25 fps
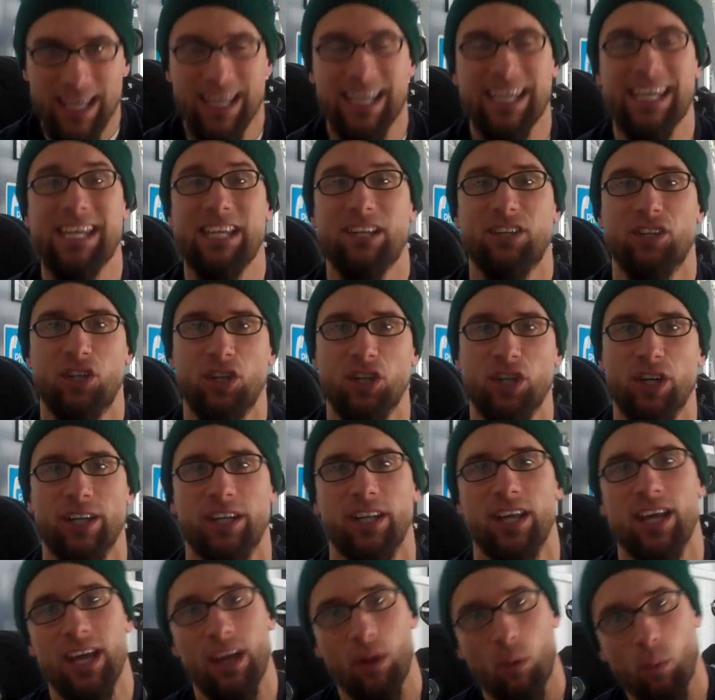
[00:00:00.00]
Eat
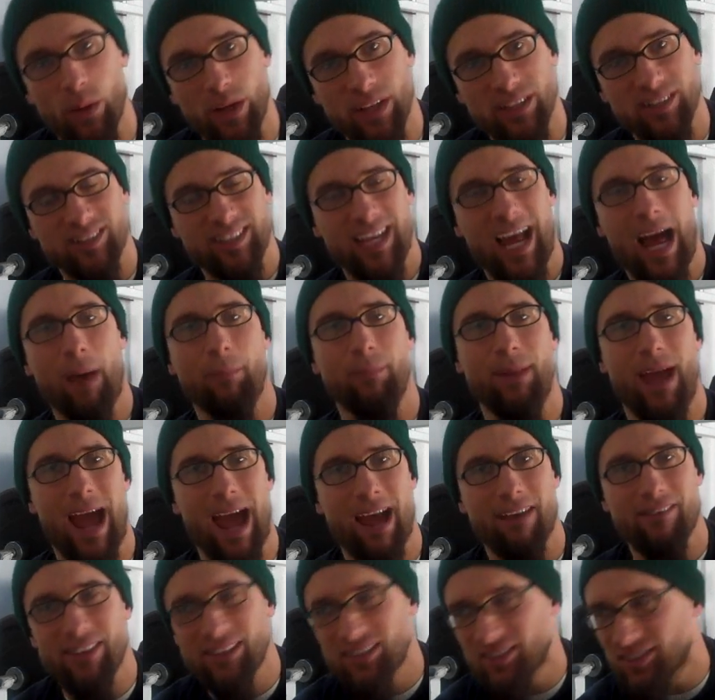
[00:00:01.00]
good. When it's time to
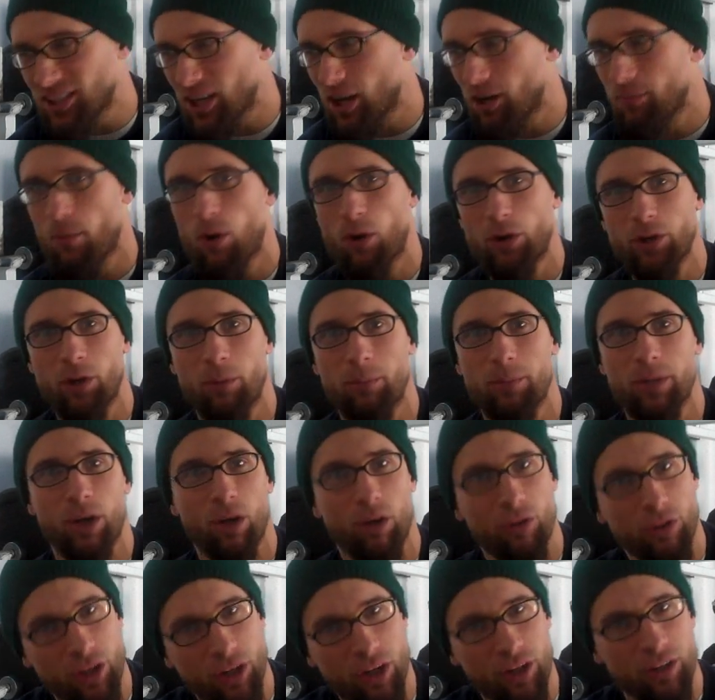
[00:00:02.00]
have that ceremonial
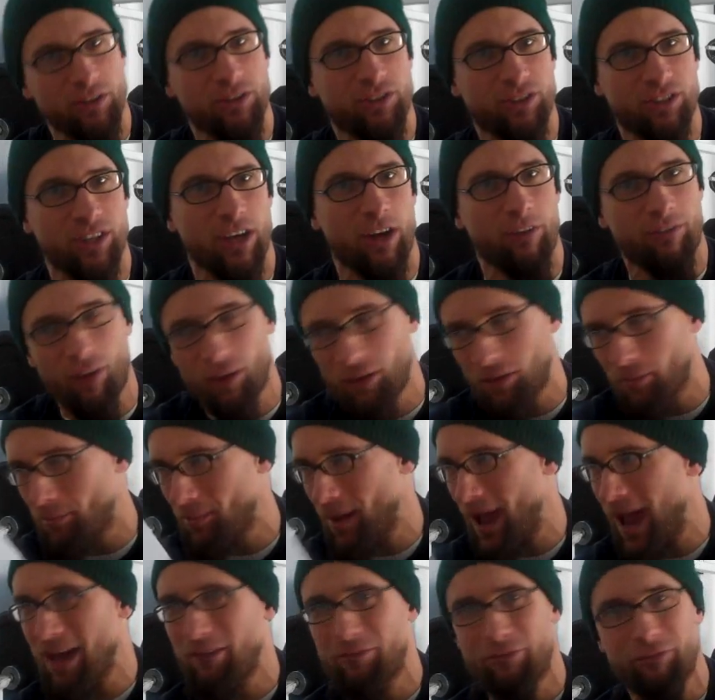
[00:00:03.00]
meal and the good stuff, all the
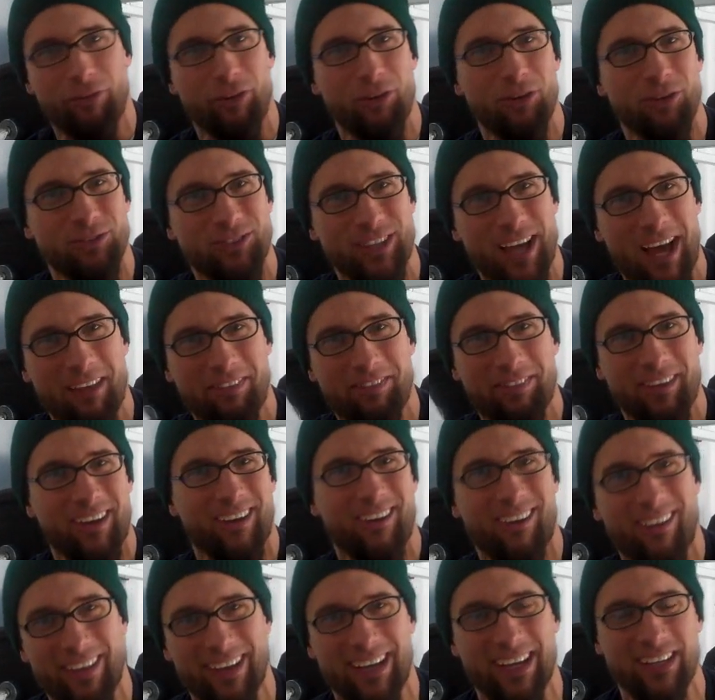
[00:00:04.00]
bad foods out
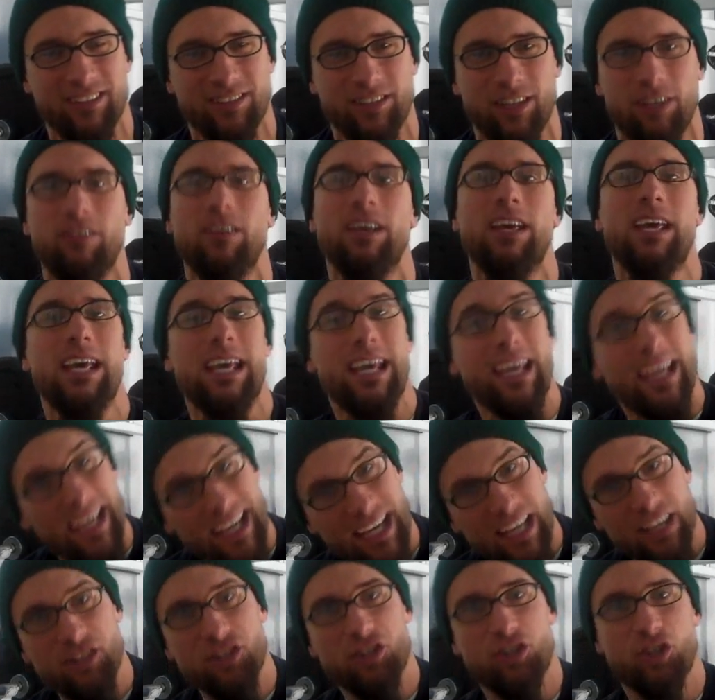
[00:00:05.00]
there, all that kind of stuff,
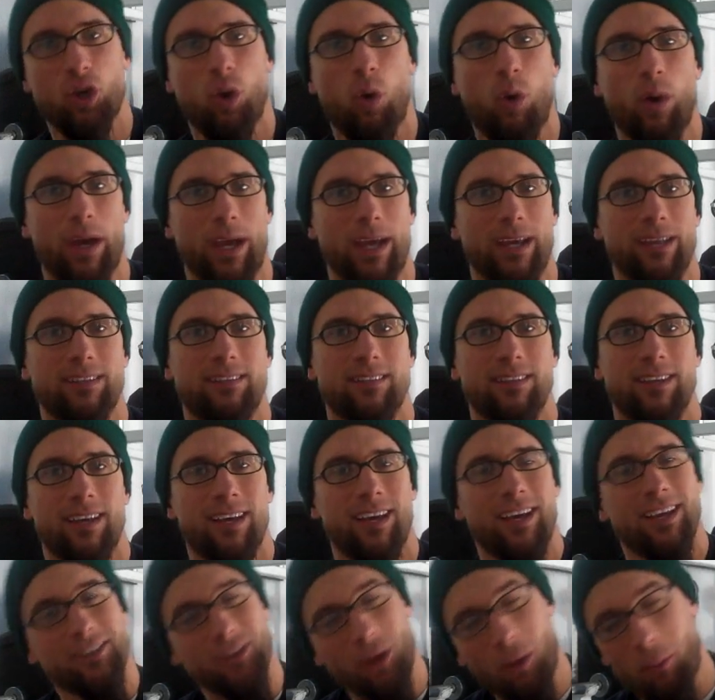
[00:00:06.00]
enjoy it.
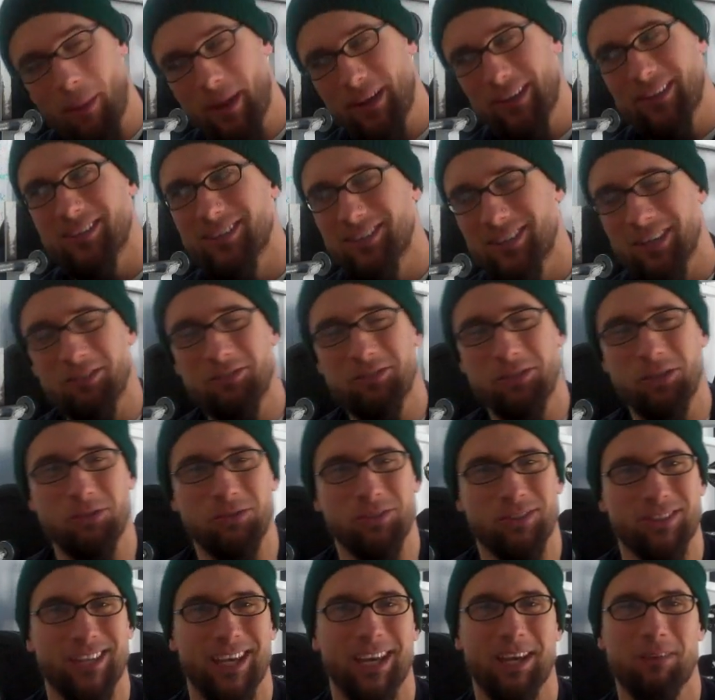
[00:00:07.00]
Don't make yourself too
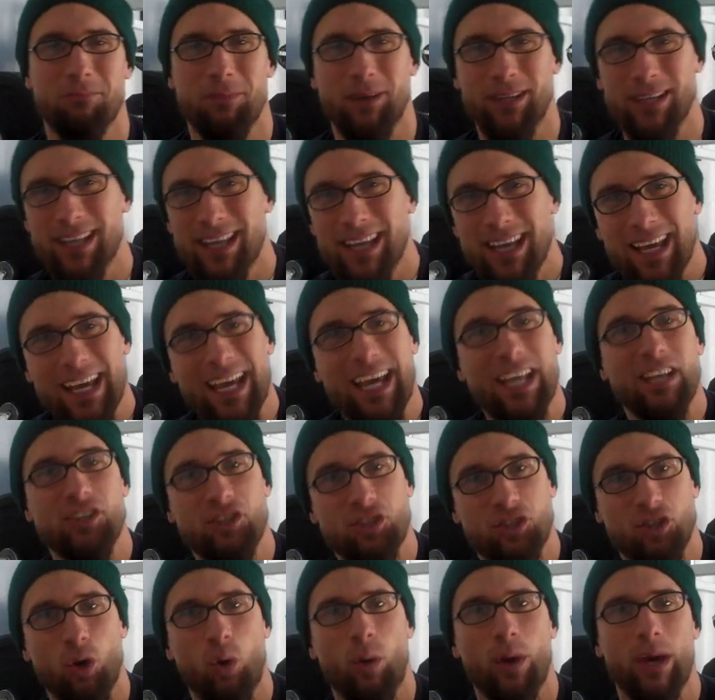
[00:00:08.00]
sick, but
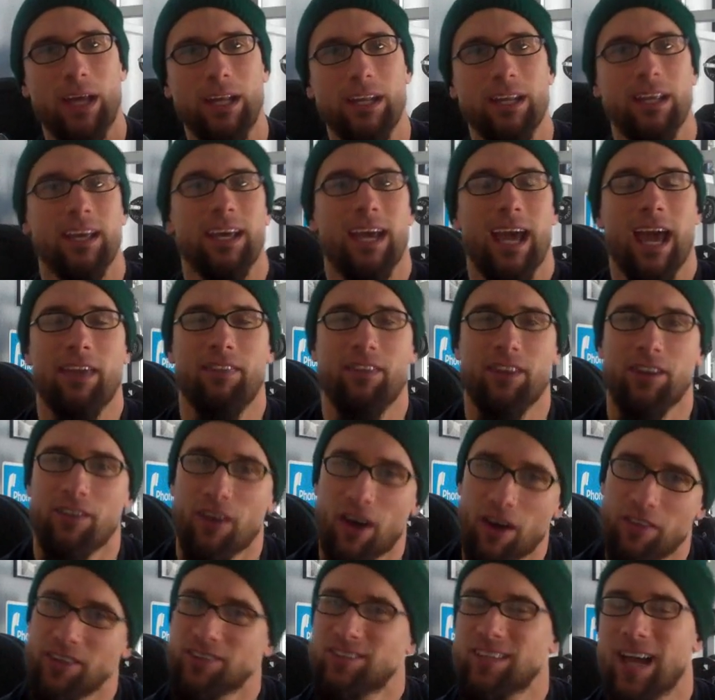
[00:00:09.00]
enjoy it. And then
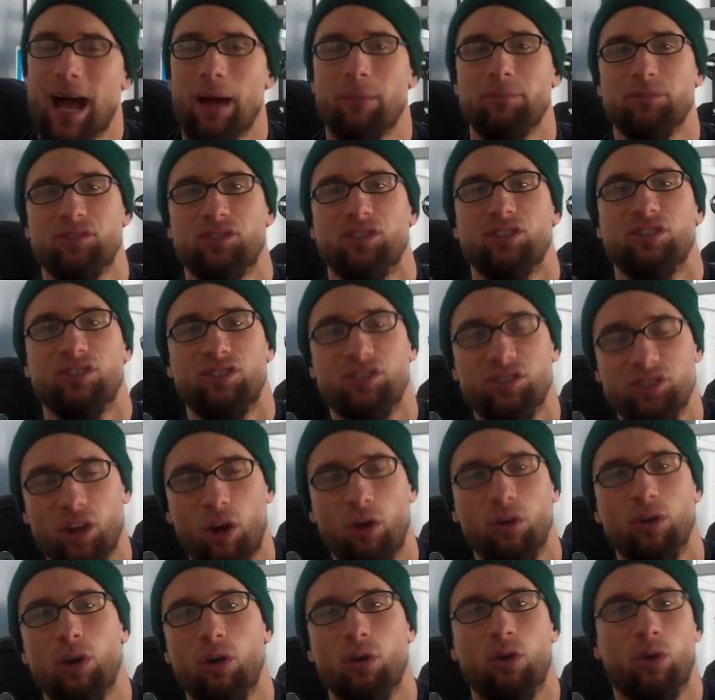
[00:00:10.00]
the other times, just
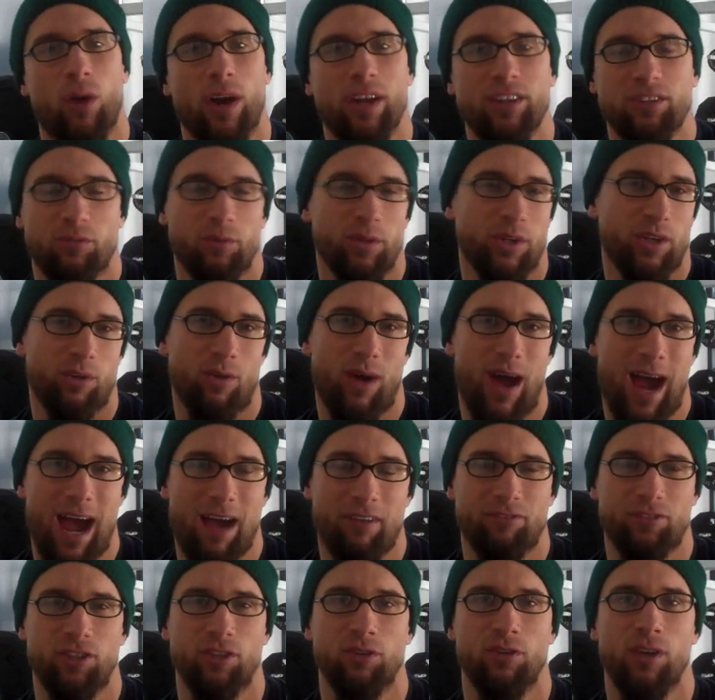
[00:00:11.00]
don't go crazy when you don't
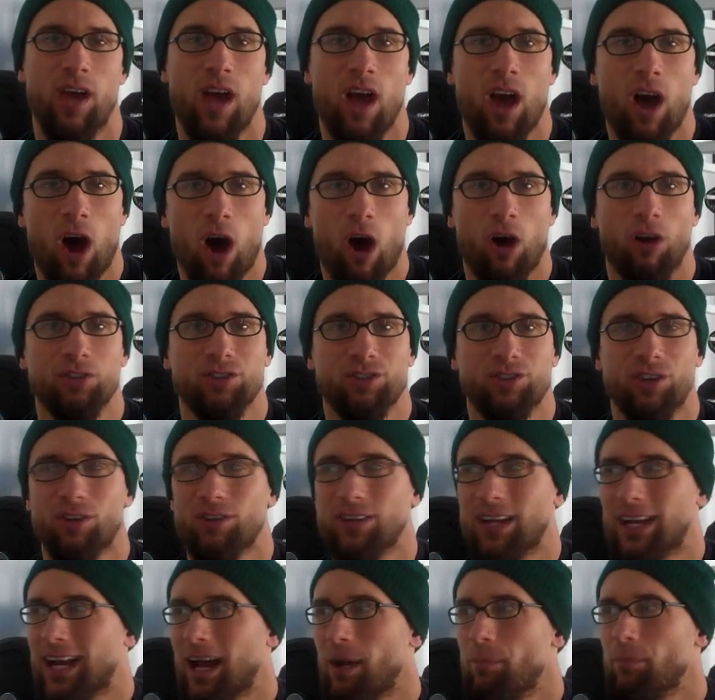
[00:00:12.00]
have to.
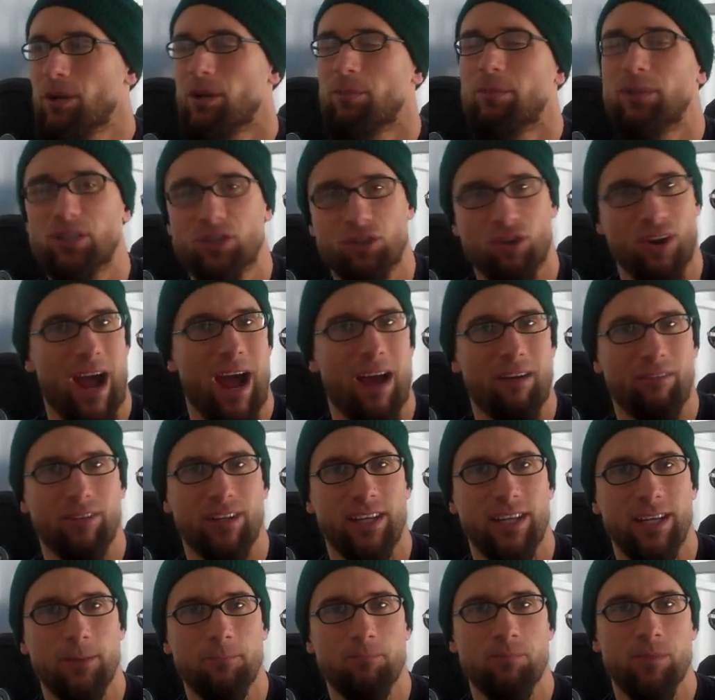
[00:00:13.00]
Also, like, I'm going to be
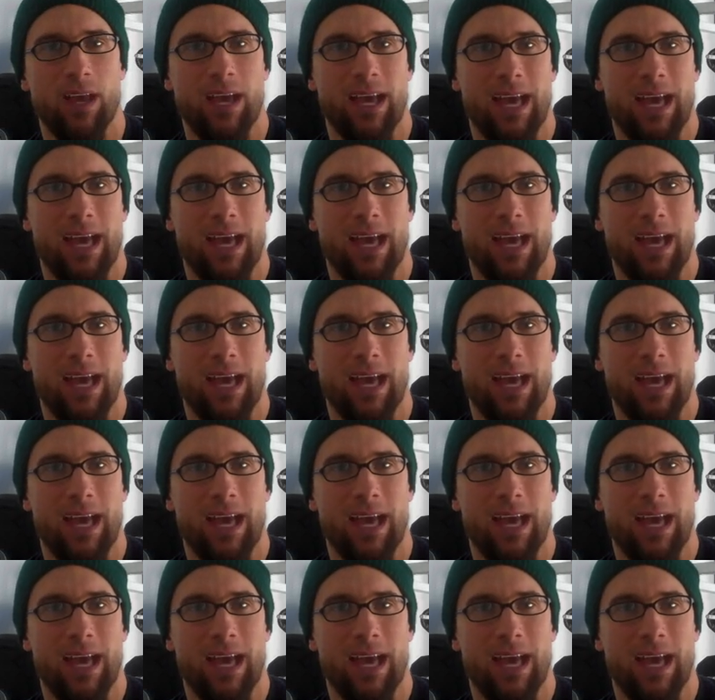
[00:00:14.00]
traveling.